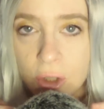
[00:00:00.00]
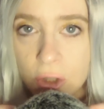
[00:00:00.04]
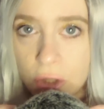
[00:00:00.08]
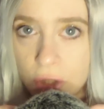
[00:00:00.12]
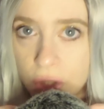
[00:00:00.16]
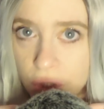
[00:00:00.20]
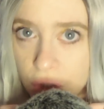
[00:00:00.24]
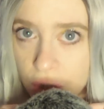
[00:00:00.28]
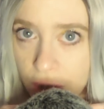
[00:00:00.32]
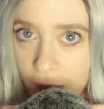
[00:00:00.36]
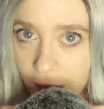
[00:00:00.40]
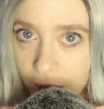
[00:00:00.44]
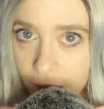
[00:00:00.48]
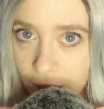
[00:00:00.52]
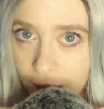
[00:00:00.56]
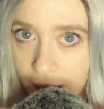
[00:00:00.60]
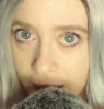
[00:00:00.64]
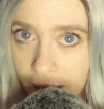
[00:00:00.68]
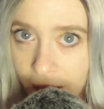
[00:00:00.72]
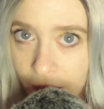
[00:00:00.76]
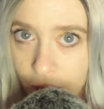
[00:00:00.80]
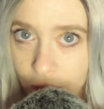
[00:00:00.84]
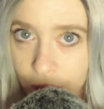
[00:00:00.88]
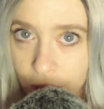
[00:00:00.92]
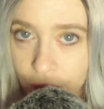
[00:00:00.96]
Shout
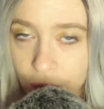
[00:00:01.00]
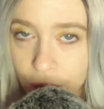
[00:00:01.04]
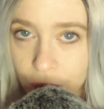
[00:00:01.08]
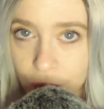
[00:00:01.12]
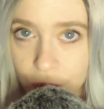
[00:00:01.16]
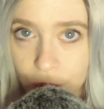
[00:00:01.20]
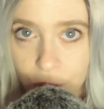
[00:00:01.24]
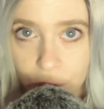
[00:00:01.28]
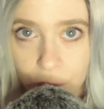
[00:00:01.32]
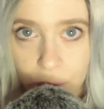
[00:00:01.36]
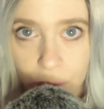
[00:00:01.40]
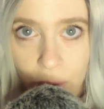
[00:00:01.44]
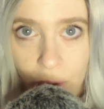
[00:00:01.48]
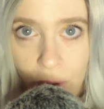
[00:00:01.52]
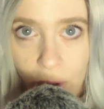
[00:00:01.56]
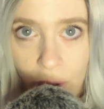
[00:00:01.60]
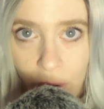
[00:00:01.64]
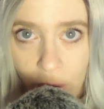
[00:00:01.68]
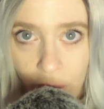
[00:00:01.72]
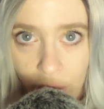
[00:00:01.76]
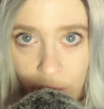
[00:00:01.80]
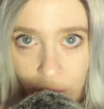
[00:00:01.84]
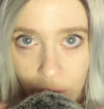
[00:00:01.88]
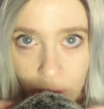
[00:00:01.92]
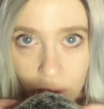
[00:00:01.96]
out to
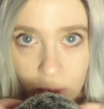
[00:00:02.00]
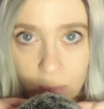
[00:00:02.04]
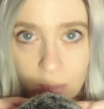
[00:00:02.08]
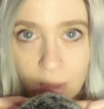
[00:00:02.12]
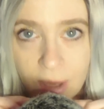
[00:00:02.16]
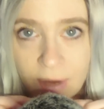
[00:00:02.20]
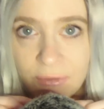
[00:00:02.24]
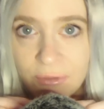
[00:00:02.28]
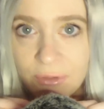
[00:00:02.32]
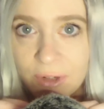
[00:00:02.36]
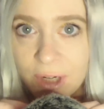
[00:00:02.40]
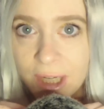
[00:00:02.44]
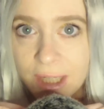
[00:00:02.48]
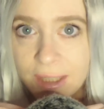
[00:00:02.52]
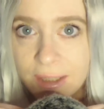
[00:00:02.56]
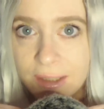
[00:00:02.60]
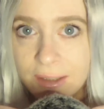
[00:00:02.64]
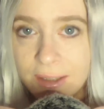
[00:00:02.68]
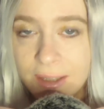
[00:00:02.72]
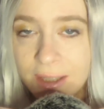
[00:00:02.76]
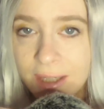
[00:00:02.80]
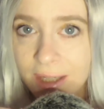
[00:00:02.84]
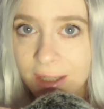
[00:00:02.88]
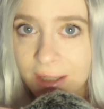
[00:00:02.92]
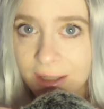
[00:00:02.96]
all my
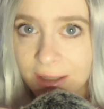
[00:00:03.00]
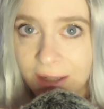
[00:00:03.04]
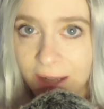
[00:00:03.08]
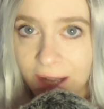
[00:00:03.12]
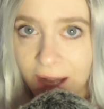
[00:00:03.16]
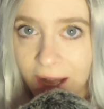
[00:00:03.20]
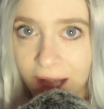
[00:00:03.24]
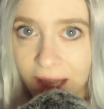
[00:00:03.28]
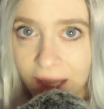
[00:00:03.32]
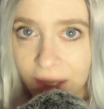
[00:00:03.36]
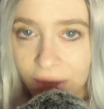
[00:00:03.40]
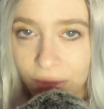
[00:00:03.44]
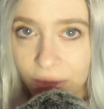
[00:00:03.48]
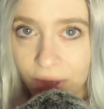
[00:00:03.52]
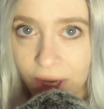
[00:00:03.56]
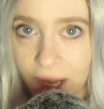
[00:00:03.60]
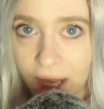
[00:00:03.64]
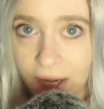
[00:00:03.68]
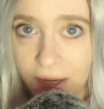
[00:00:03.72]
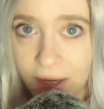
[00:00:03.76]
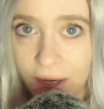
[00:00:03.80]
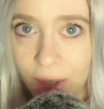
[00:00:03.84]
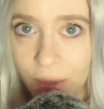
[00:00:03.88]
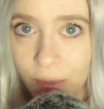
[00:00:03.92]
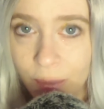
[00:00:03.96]
friends in
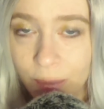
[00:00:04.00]
Colorado.